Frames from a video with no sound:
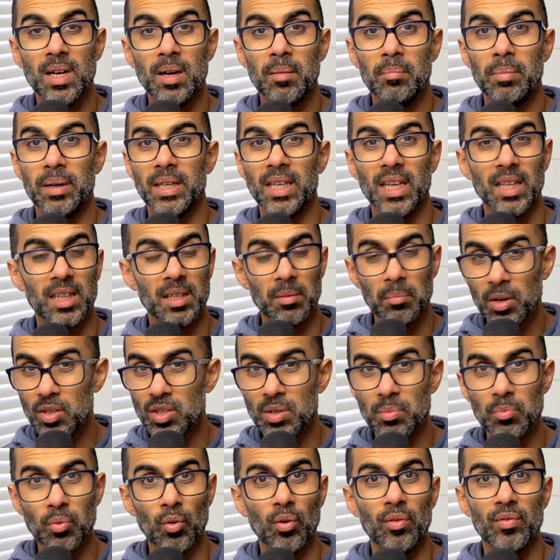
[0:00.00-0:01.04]
But yeah, the most
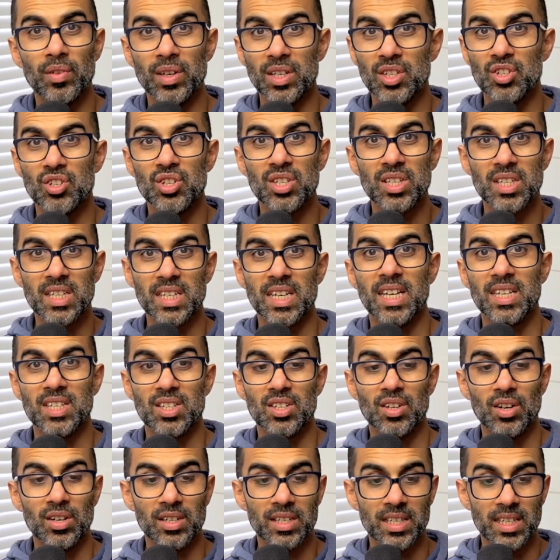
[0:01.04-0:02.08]
important thing is just to get
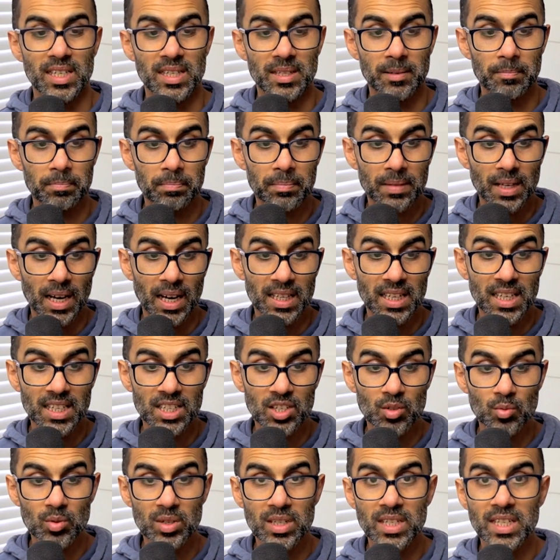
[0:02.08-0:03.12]
started. And yeah,
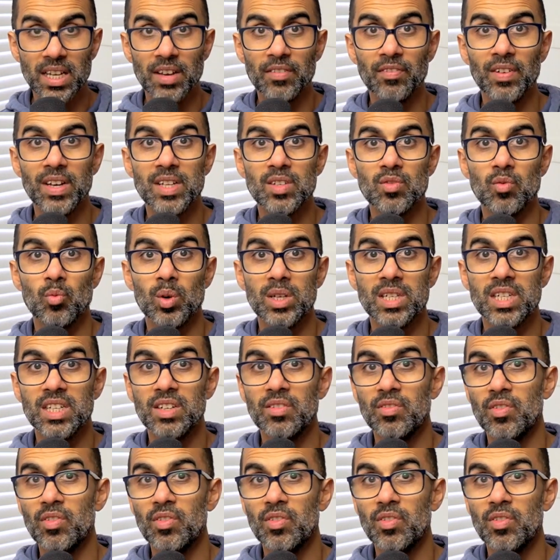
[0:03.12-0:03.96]
just want to say thanks for watching.